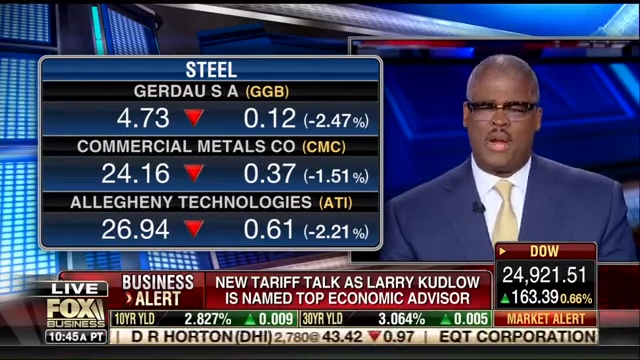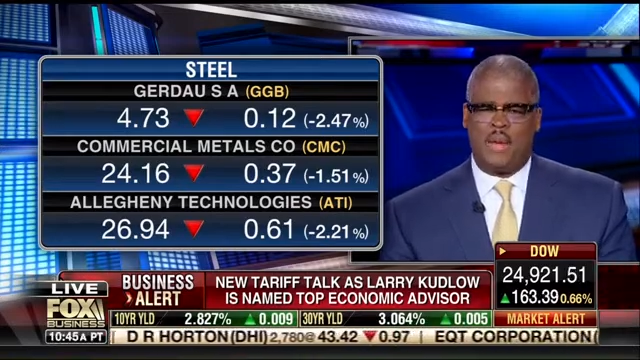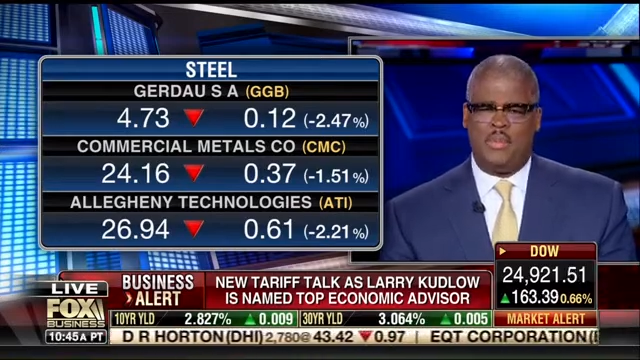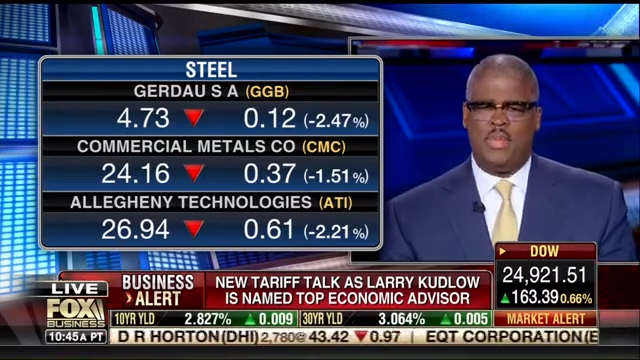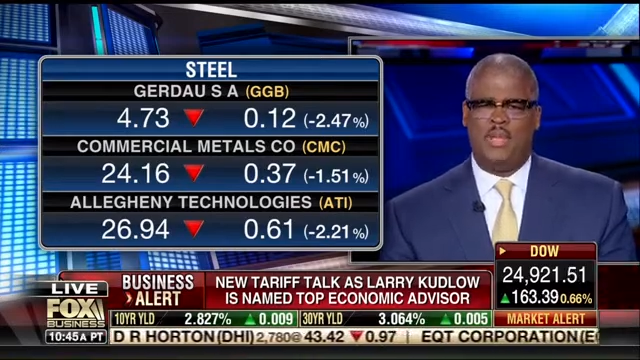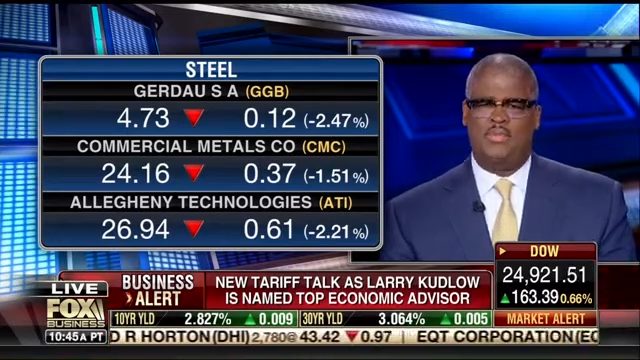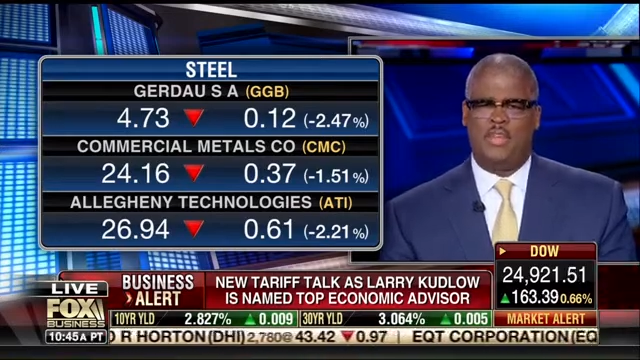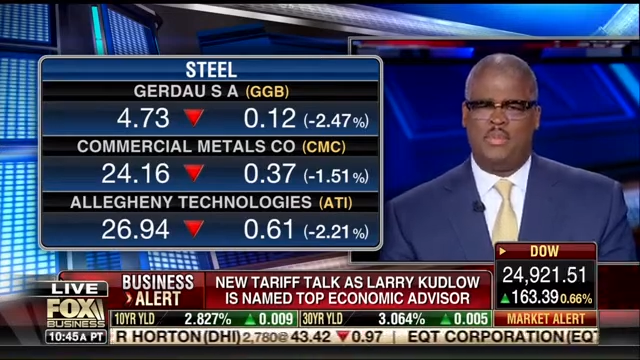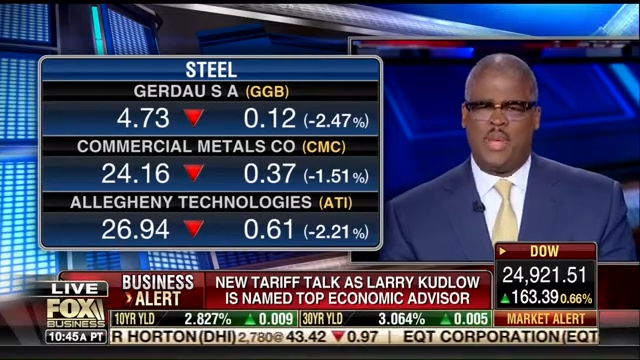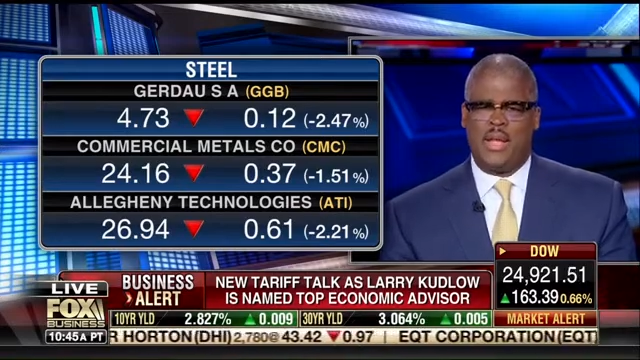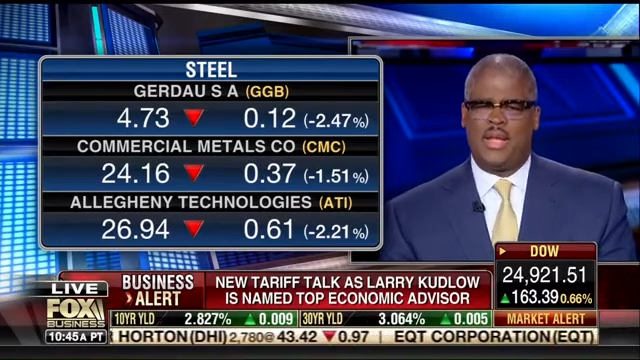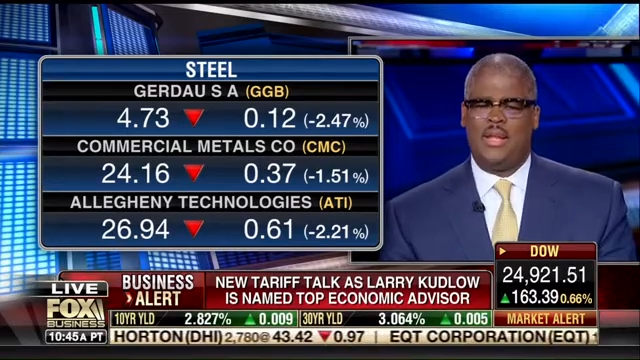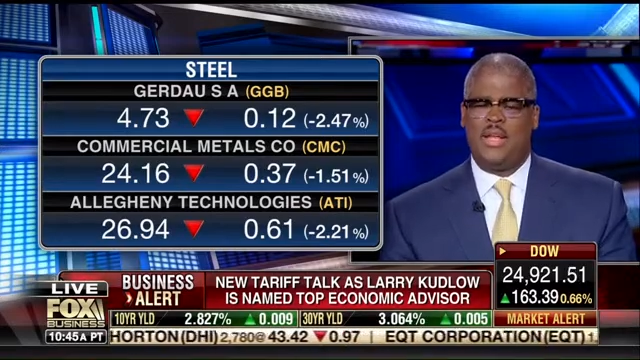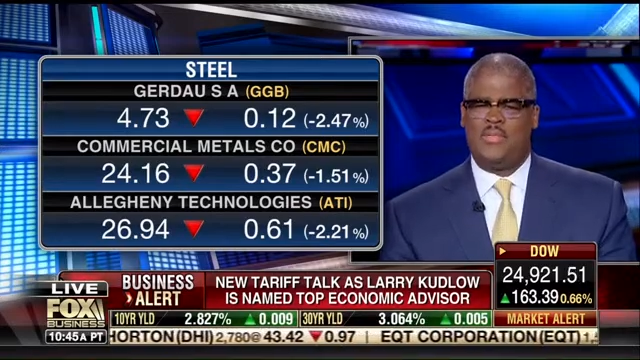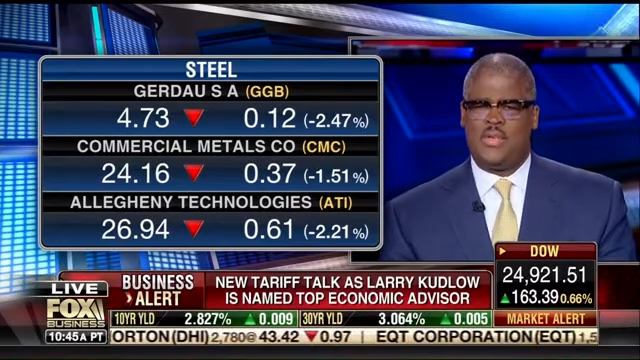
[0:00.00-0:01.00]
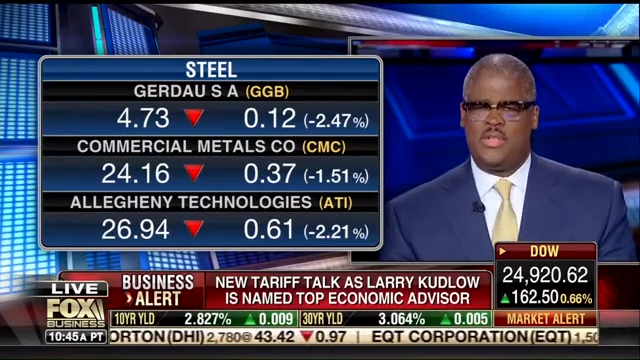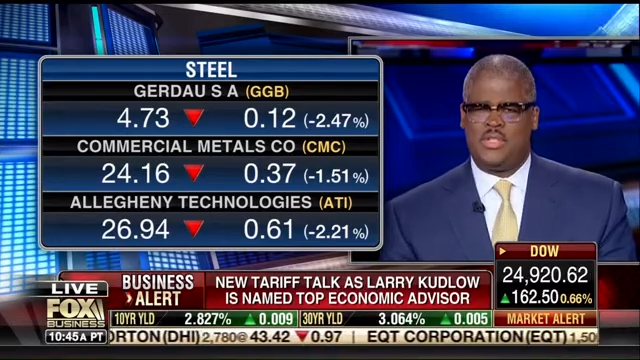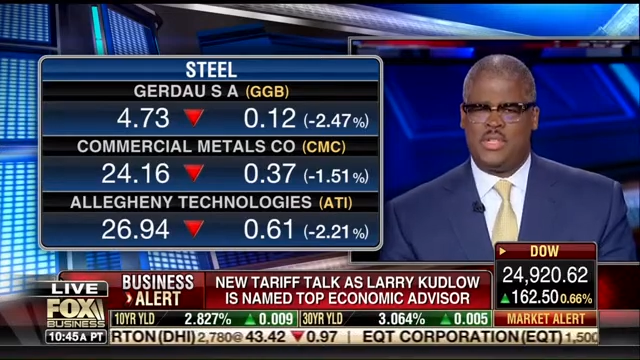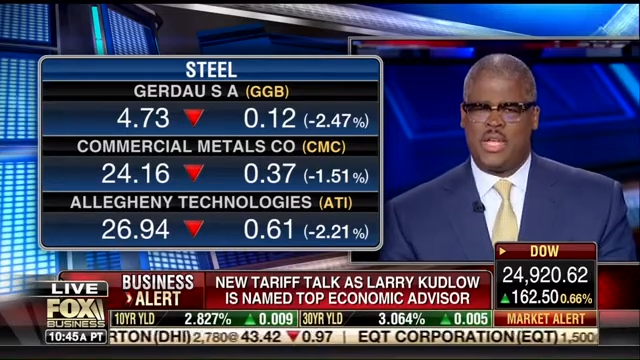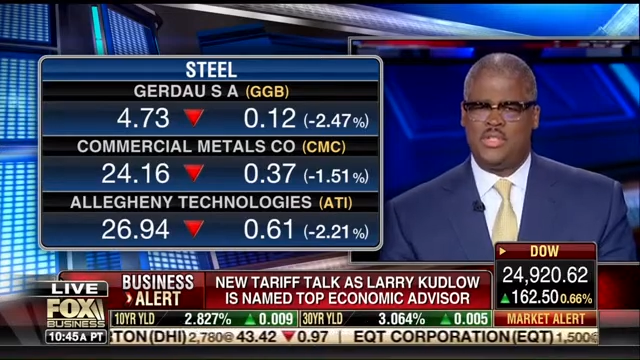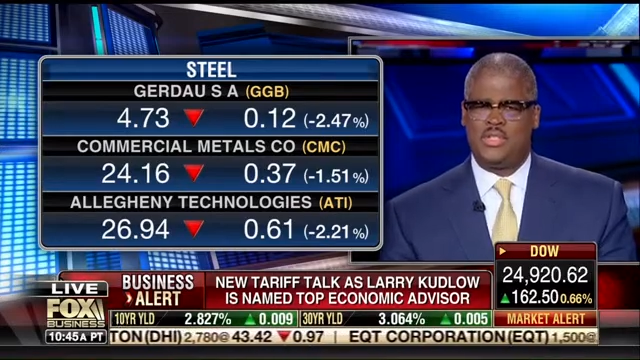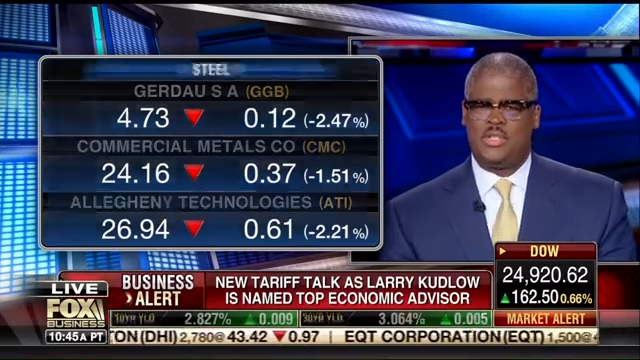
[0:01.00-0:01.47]
but I believe they'll make enough
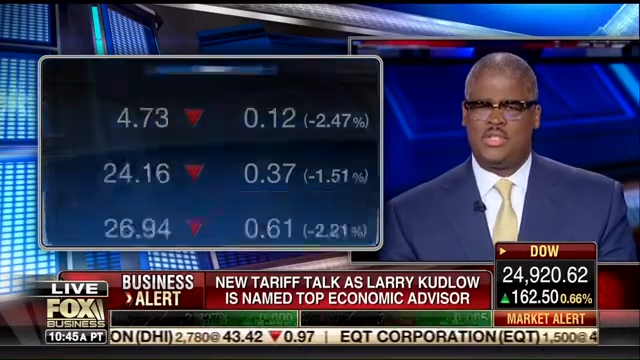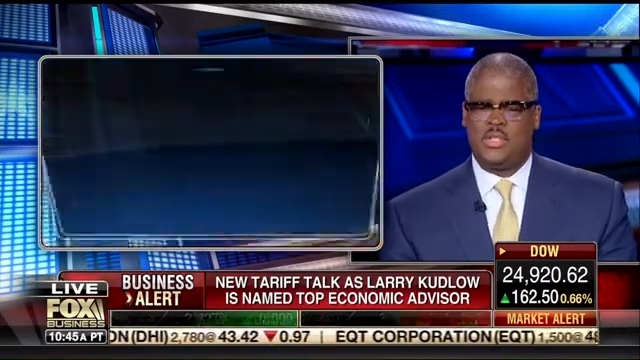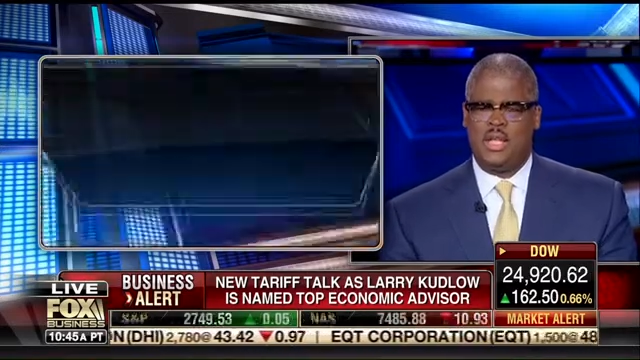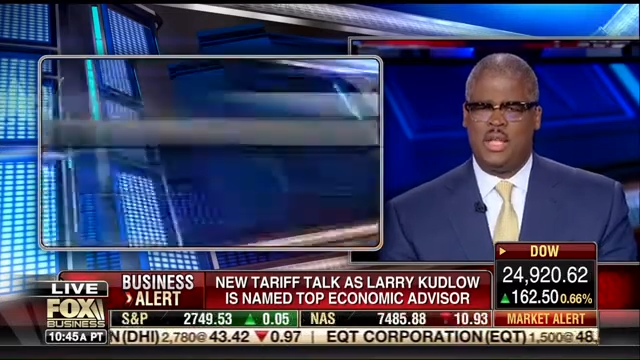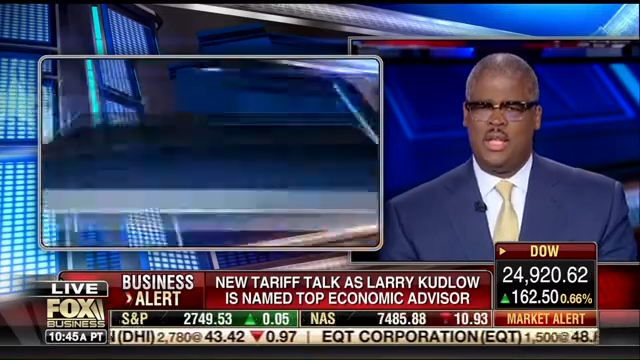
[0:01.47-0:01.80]
concessions